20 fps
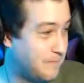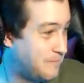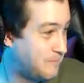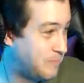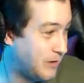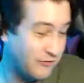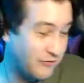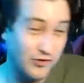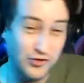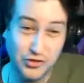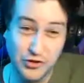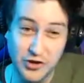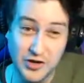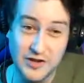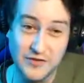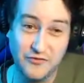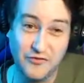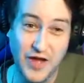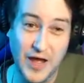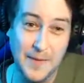But for
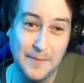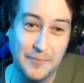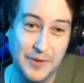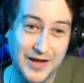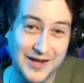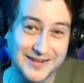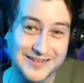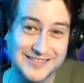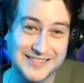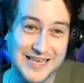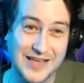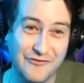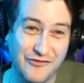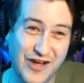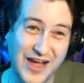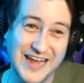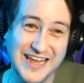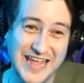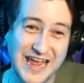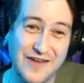$35, if
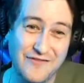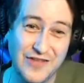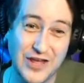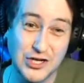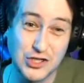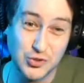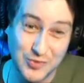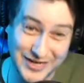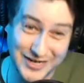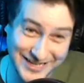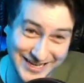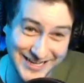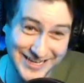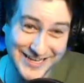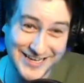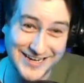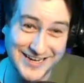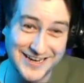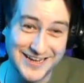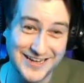I gave that to a
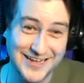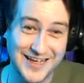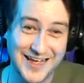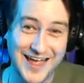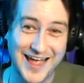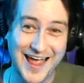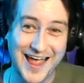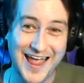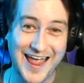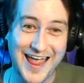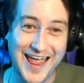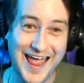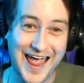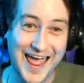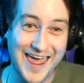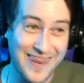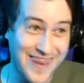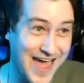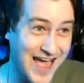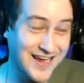kid
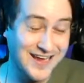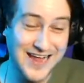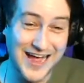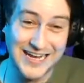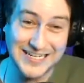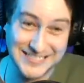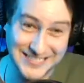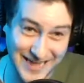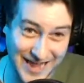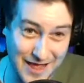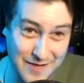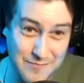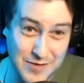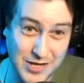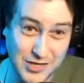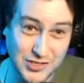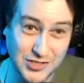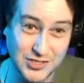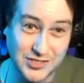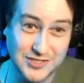and that got
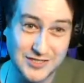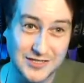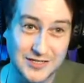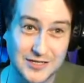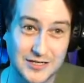damaged,